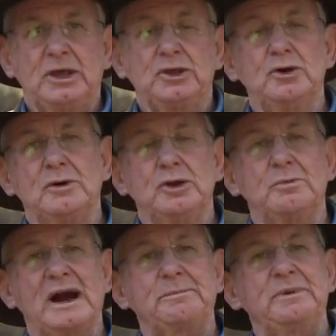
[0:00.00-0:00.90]
You, you
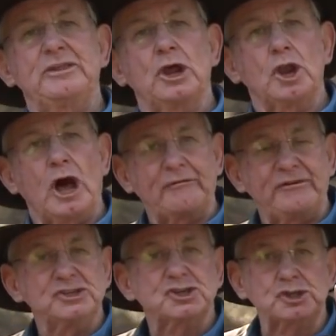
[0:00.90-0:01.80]
might be the
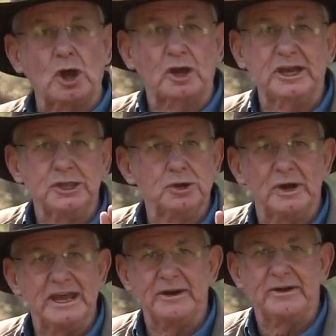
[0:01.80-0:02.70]
laughing stock in
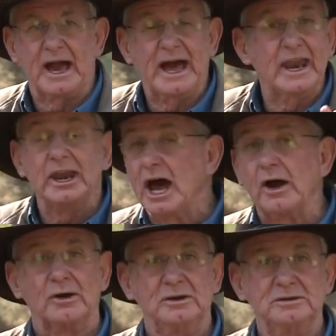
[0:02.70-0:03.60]
your area. I don't know.